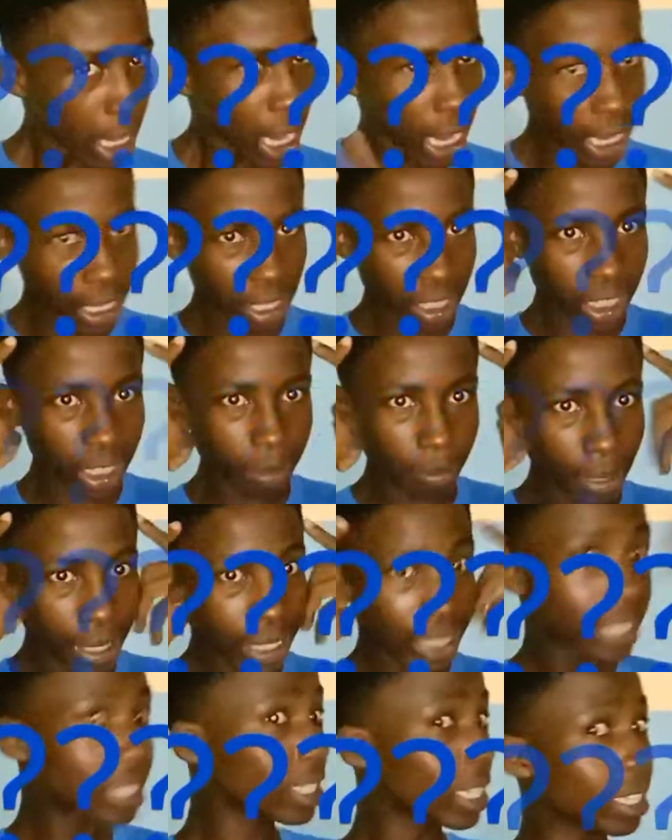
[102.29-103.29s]
It doesn't make
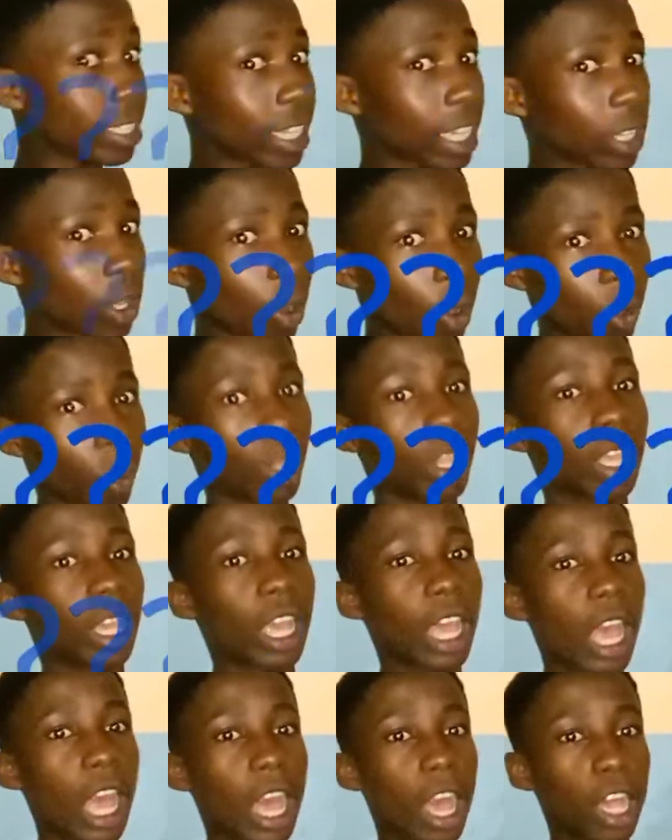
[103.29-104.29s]
sense at all.
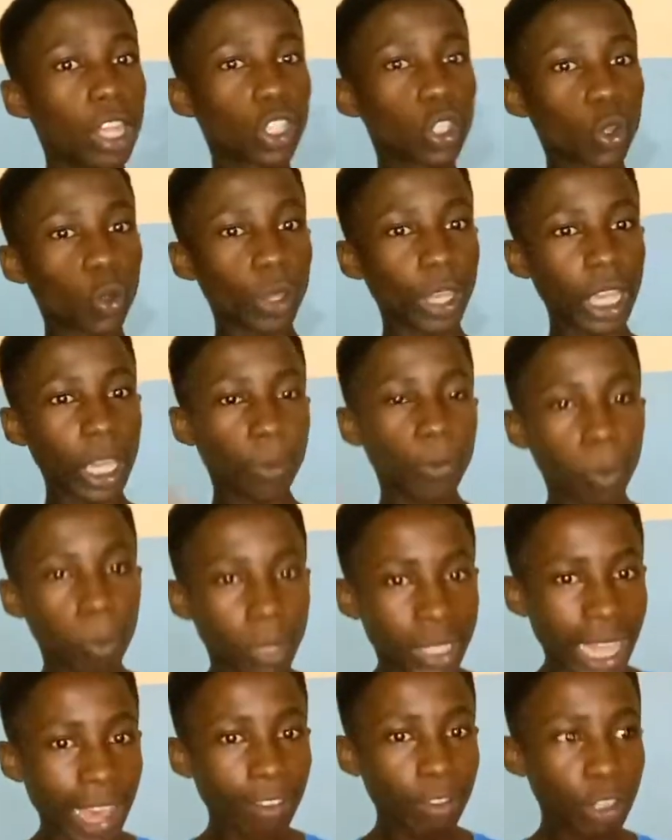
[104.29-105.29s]
So if you
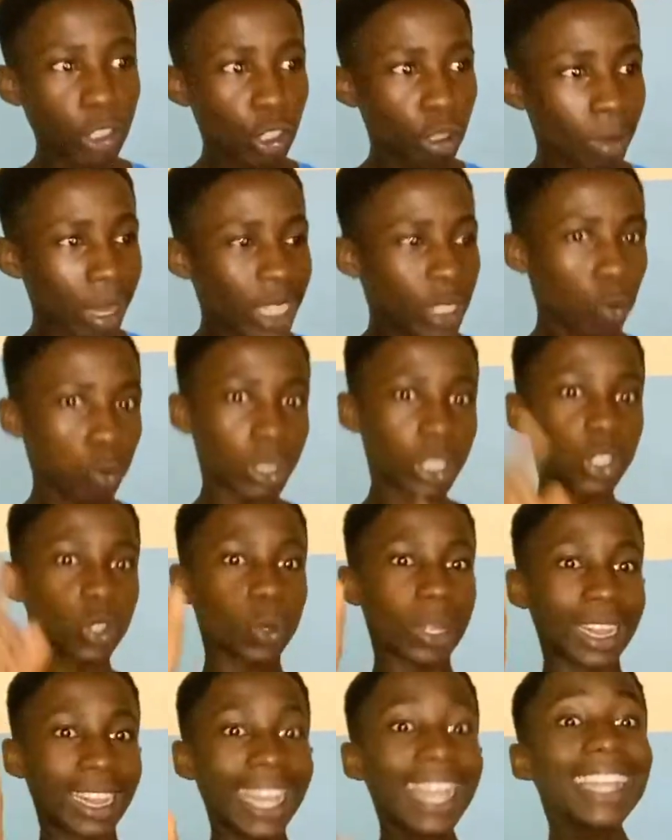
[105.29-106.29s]
must have instruments, you need to
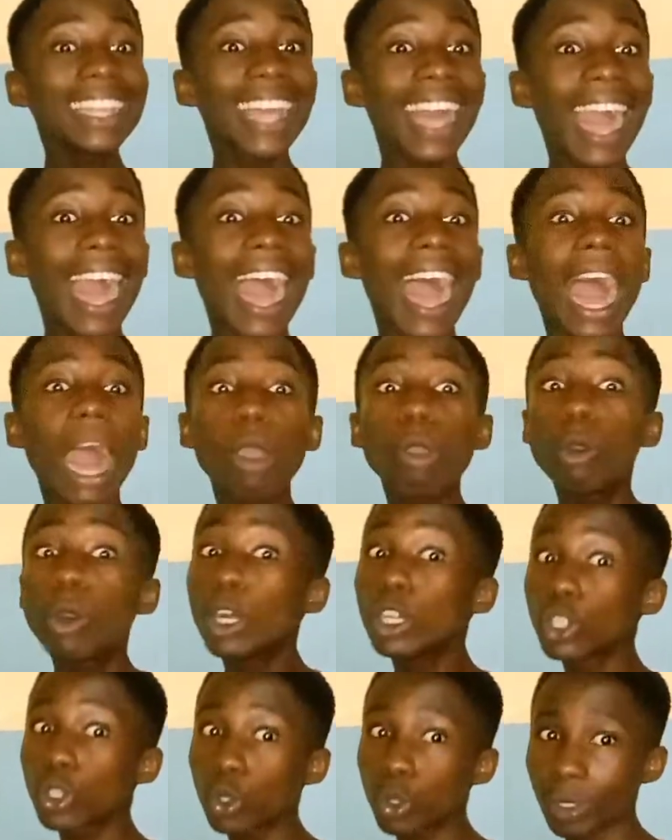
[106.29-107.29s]
learn how
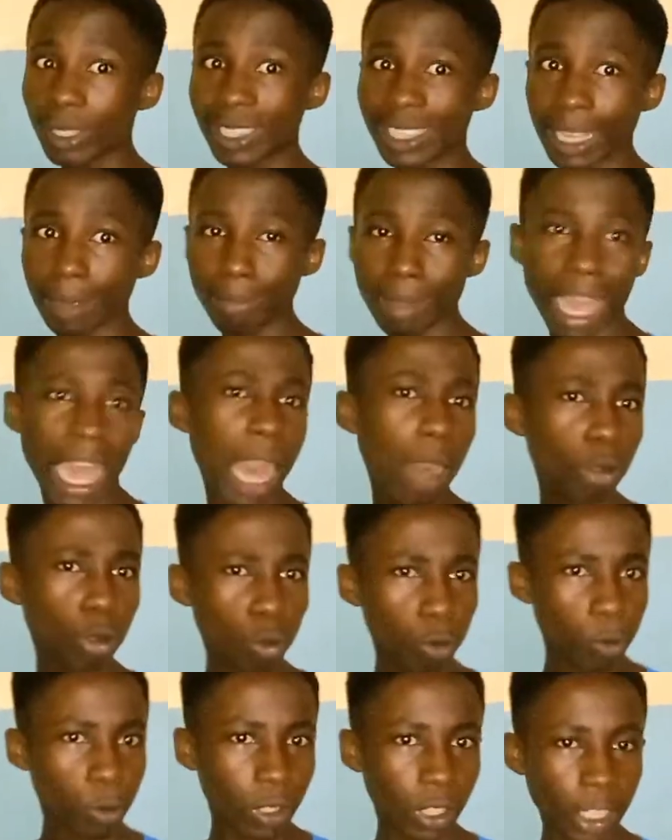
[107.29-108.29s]
to use them. Now, how do
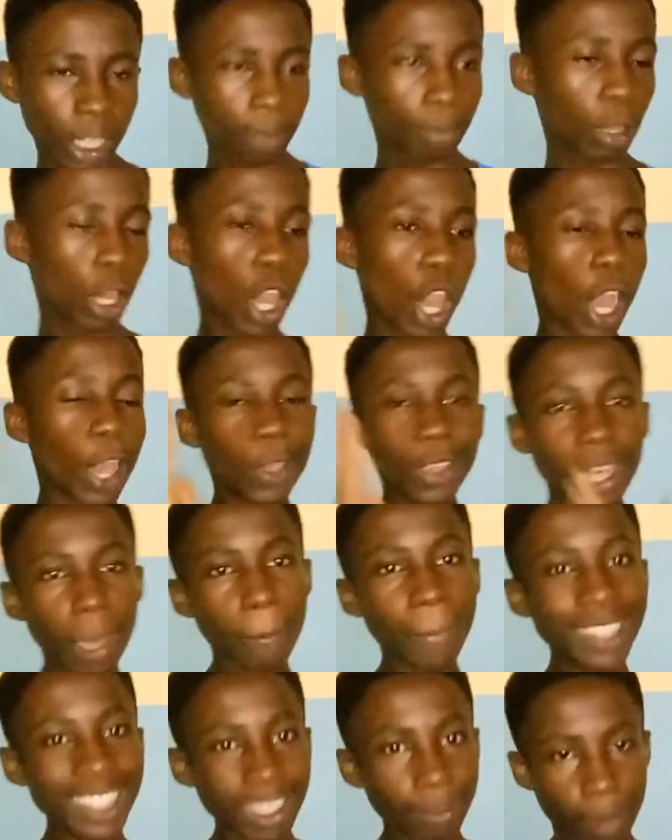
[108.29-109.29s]
you use them? You can
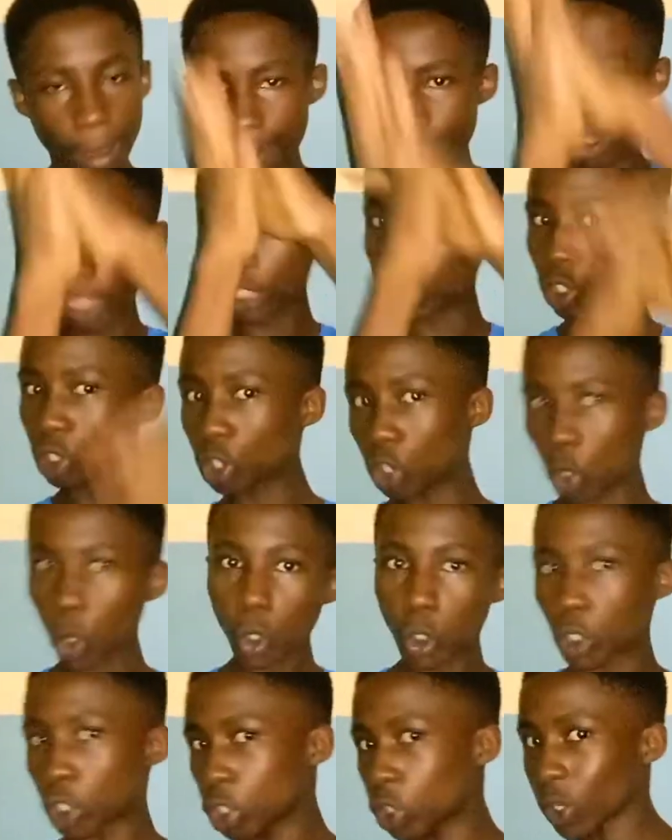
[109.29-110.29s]
meet a perfect tutor
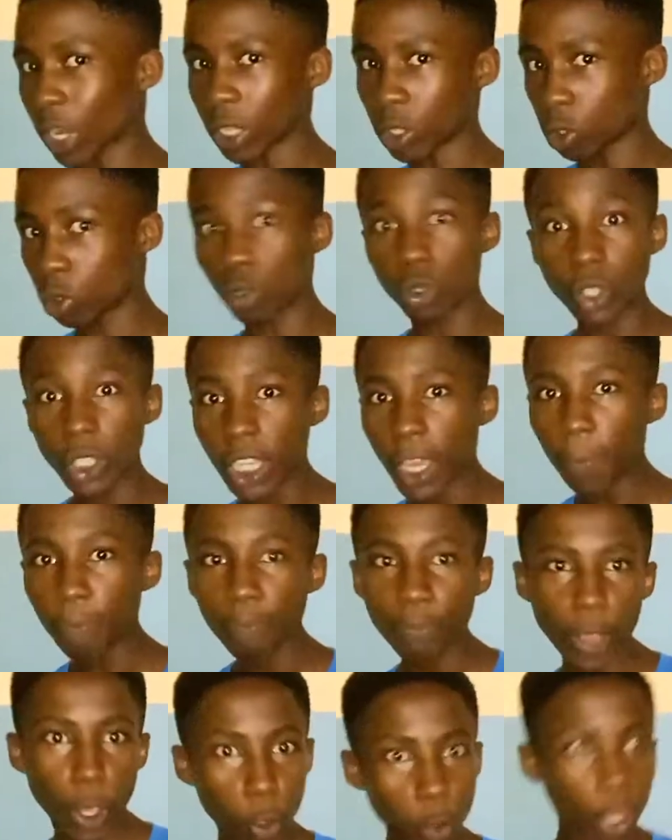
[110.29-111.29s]
to teach you how to use them.
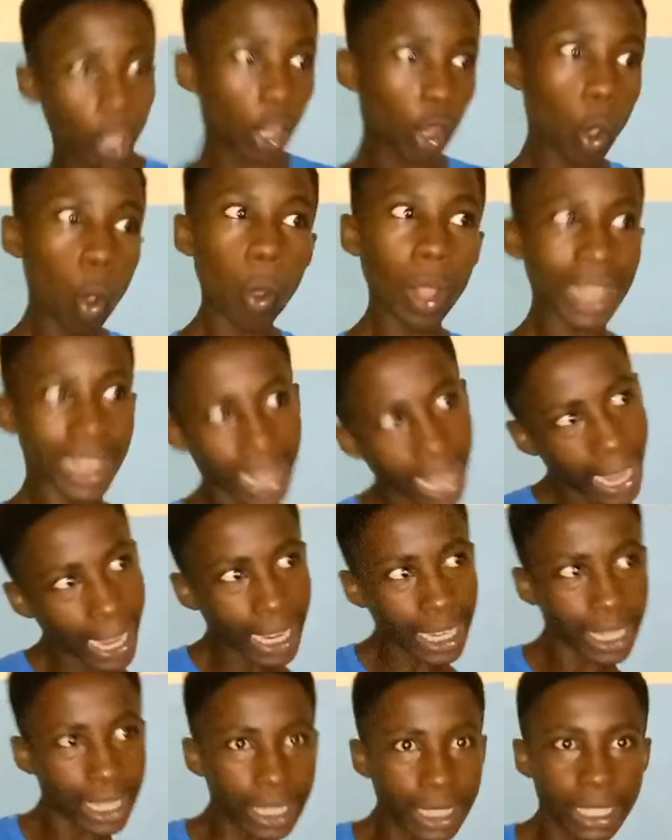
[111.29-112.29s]
You can go
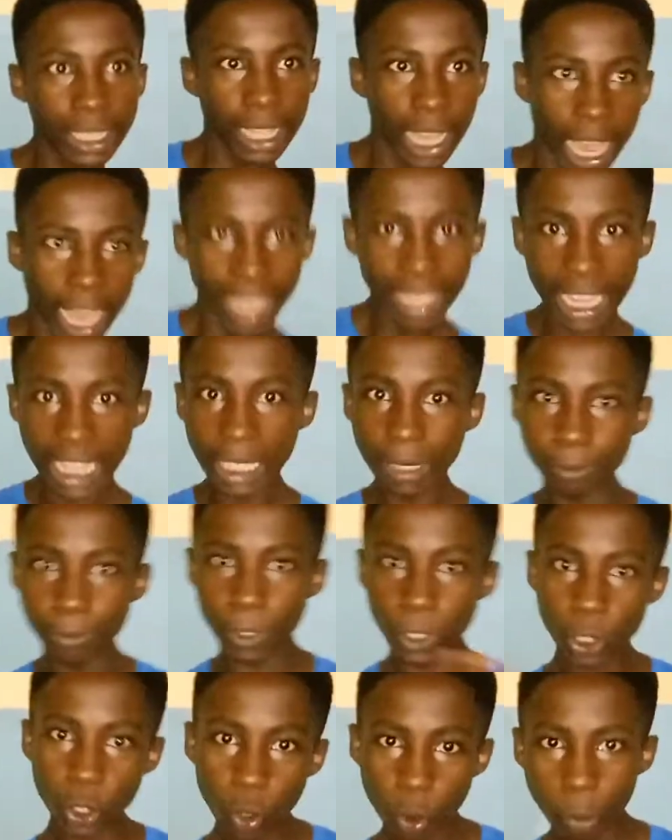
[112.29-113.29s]
online, get
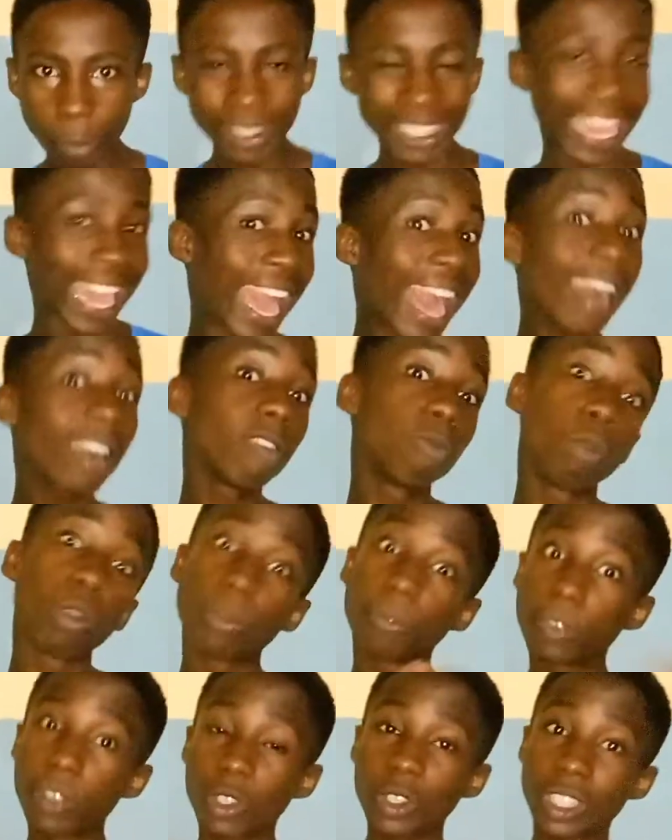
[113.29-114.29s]
videos. I have more
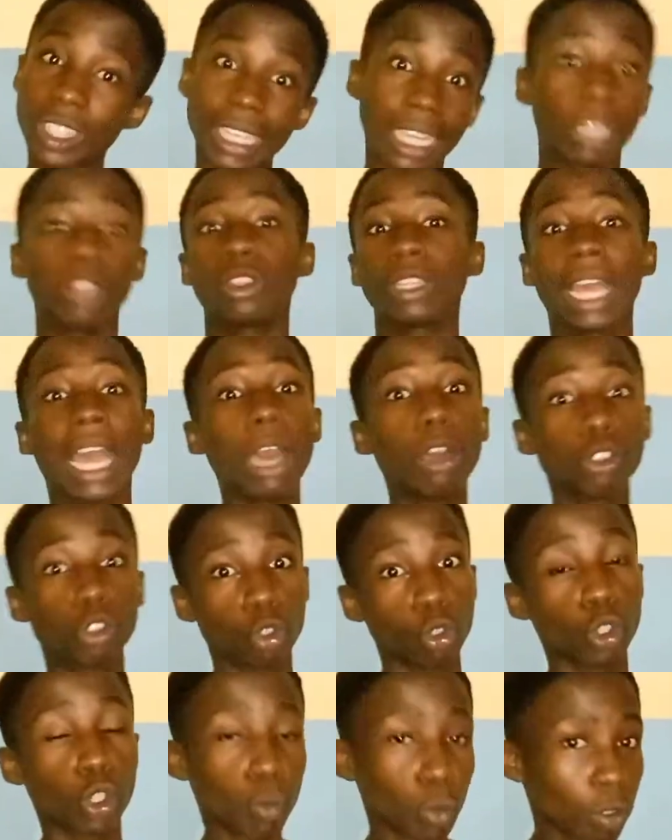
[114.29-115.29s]
videos on how to
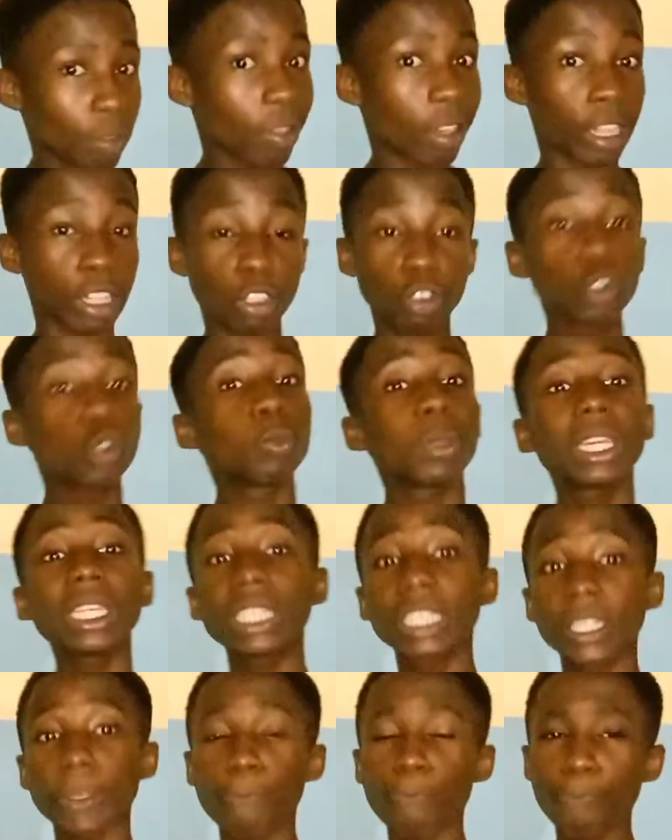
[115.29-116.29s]
use most of our
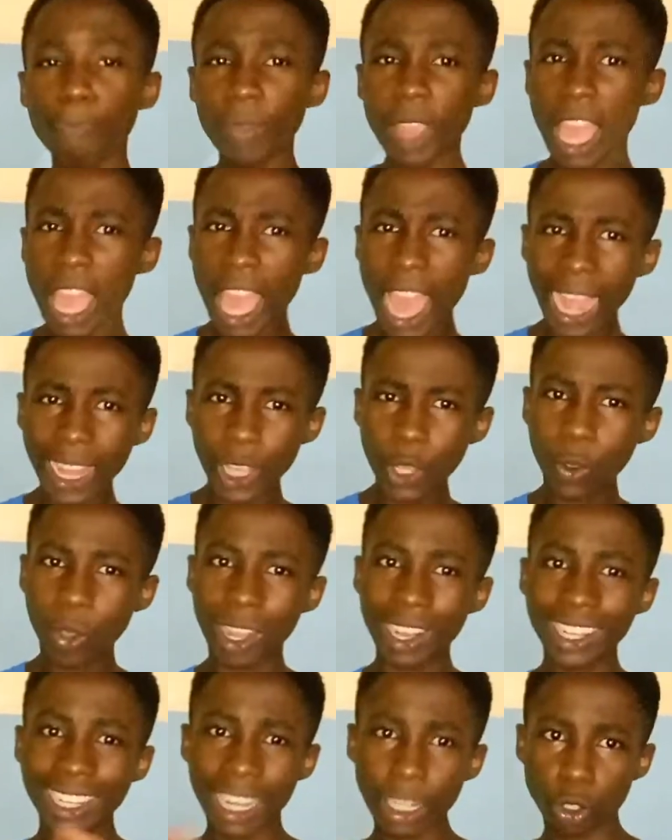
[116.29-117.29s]
instruments, and then you can
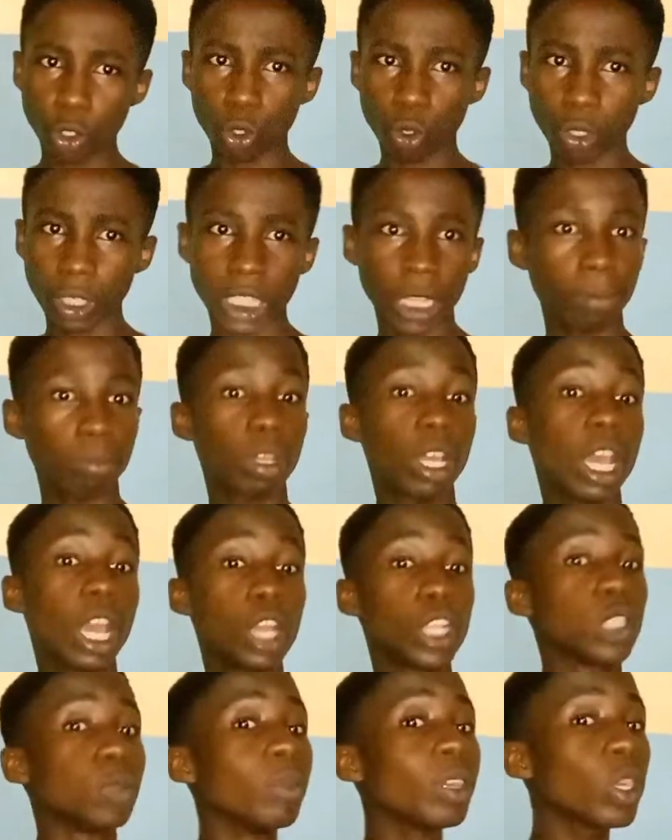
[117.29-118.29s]
learn how to use them.
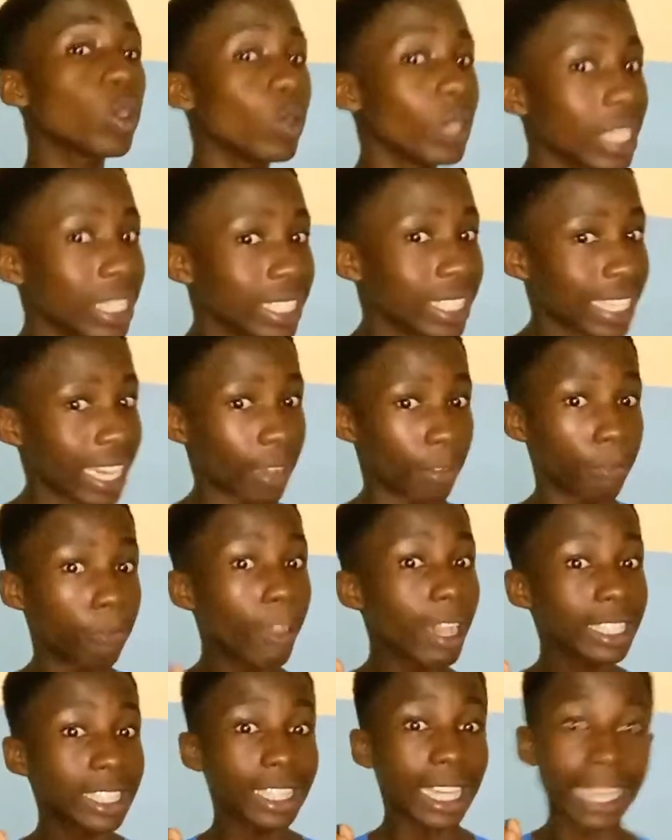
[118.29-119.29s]
It will make you easier and
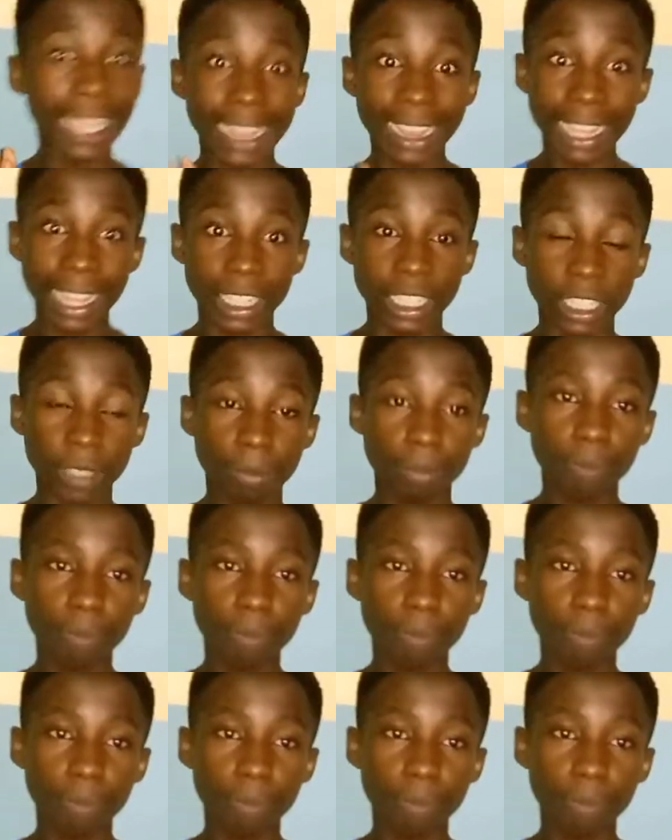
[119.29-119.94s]
faster in learning.